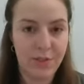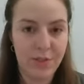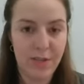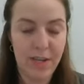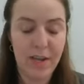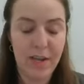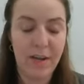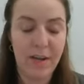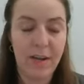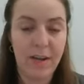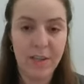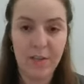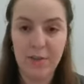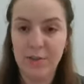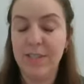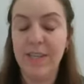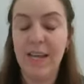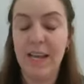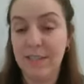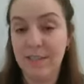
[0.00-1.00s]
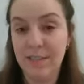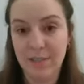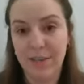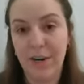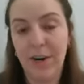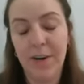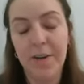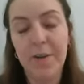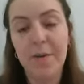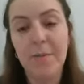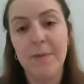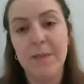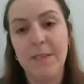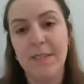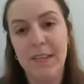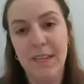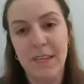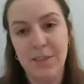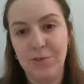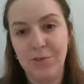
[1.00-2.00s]
uh, your SaaS startup is
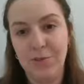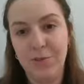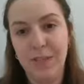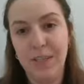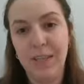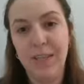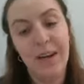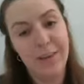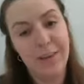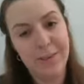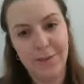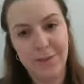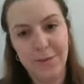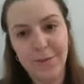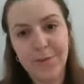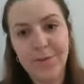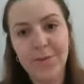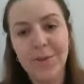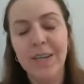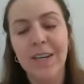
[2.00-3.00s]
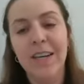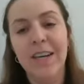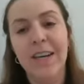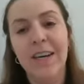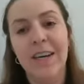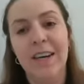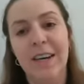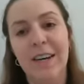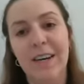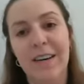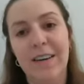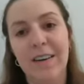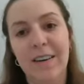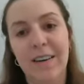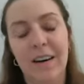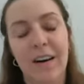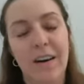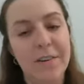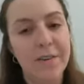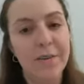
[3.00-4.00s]
actually Autogrow.
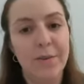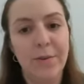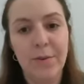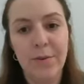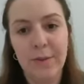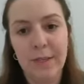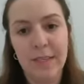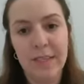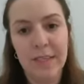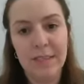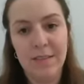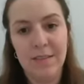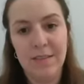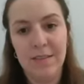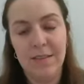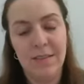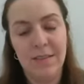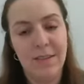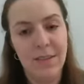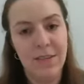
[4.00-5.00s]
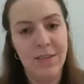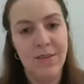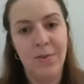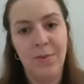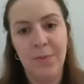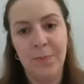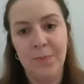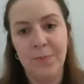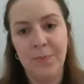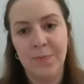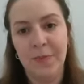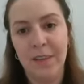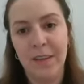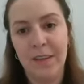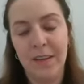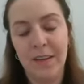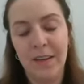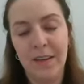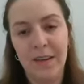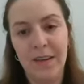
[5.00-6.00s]
Uh, Autogrow is, you know,
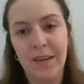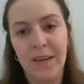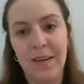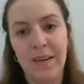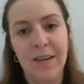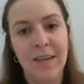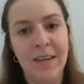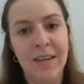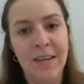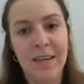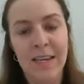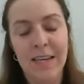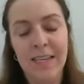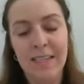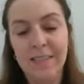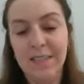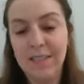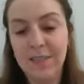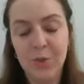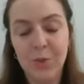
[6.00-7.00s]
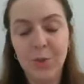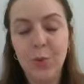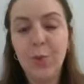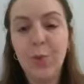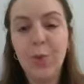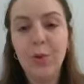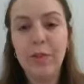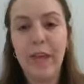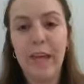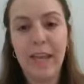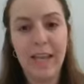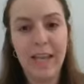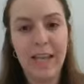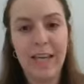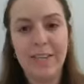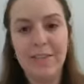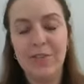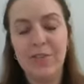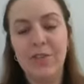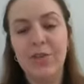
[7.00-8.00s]
uh, is a tool that
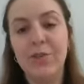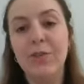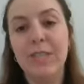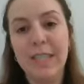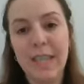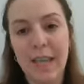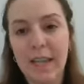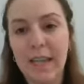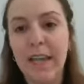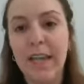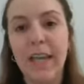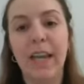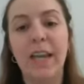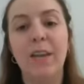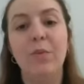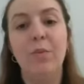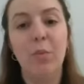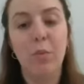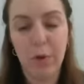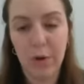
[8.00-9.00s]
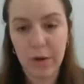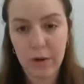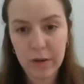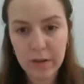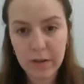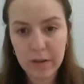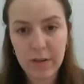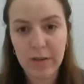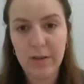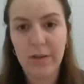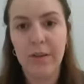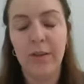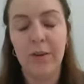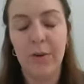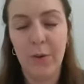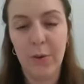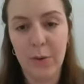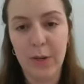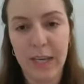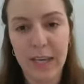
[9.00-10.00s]
lets you delegate work
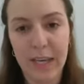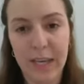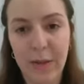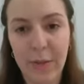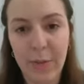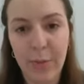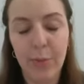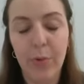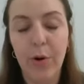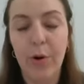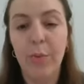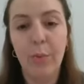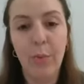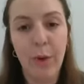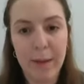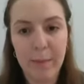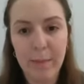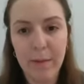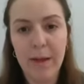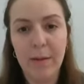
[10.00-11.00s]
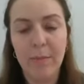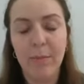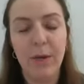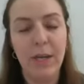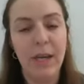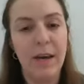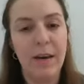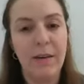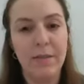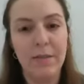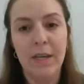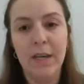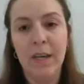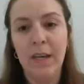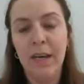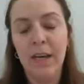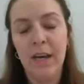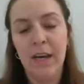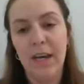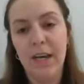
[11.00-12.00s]
okay through our web app we have
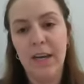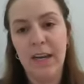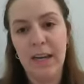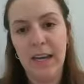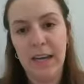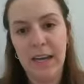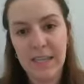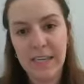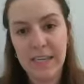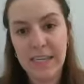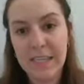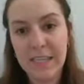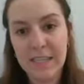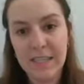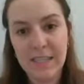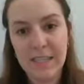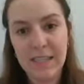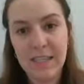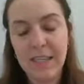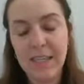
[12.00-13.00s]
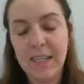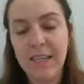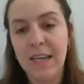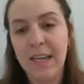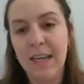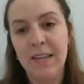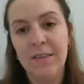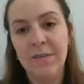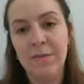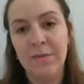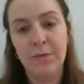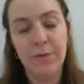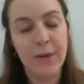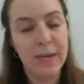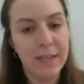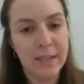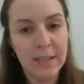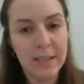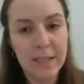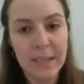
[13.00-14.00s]
uh, an easy and
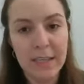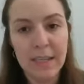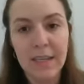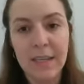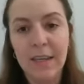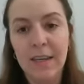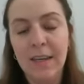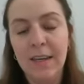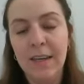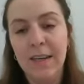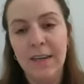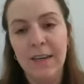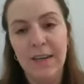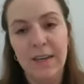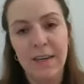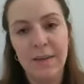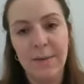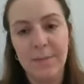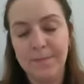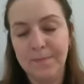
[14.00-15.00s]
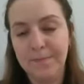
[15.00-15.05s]
friendly uh,